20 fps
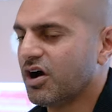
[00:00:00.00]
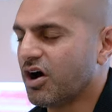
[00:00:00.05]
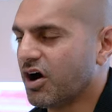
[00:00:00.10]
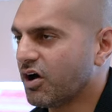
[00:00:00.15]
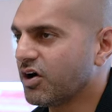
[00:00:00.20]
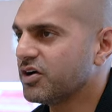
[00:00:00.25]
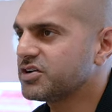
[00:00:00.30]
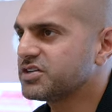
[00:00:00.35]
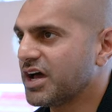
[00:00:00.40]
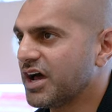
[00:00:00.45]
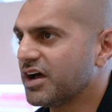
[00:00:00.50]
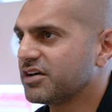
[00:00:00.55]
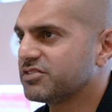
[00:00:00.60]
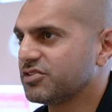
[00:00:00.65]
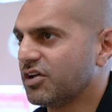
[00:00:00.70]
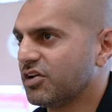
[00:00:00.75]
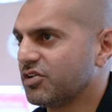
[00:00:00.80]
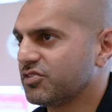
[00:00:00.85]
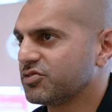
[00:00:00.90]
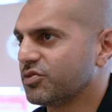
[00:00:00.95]
our tax
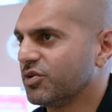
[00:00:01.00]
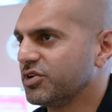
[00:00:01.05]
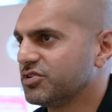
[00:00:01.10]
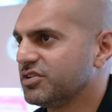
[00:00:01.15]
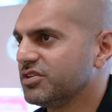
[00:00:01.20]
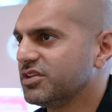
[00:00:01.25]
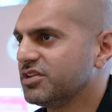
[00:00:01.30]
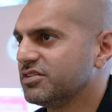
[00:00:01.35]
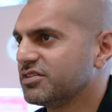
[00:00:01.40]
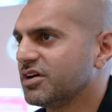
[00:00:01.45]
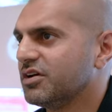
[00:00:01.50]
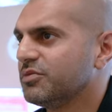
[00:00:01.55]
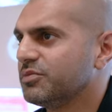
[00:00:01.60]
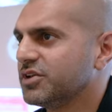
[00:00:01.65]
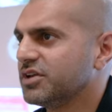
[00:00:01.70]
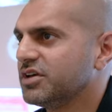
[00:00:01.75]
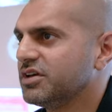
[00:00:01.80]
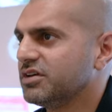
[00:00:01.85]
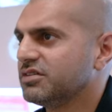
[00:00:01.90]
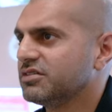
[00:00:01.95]
dollars going to these
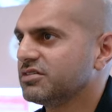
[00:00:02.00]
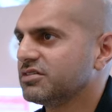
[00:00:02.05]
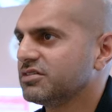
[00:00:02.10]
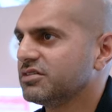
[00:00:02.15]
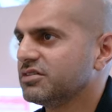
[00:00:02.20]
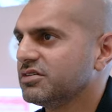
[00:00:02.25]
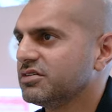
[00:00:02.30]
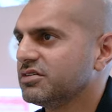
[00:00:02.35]
companies?